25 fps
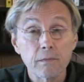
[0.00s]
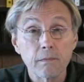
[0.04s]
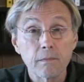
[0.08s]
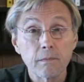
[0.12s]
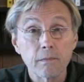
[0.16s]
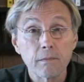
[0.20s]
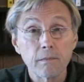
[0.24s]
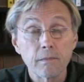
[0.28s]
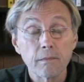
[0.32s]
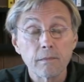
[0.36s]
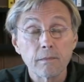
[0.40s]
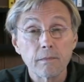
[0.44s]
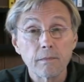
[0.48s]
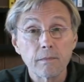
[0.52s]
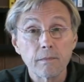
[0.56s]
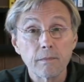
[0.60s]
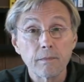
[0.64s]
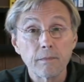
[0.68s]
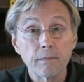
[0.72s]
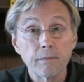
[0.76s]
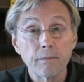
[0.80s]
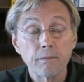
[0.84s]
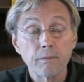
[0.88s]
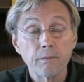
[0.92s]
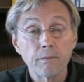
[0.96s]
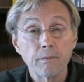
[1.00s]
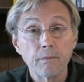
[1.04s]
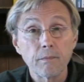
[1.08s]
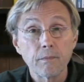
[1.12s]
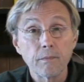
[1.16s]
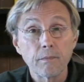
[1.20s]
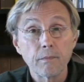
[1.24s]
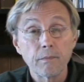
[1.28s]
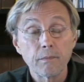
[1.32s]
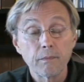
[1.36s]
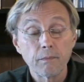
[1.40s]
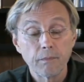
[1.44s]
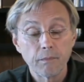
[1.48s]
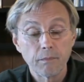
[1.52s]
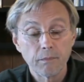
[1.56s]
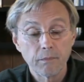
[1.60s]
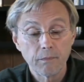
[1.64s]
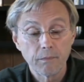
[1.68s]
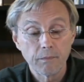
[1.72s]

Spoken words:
Nobody speaks.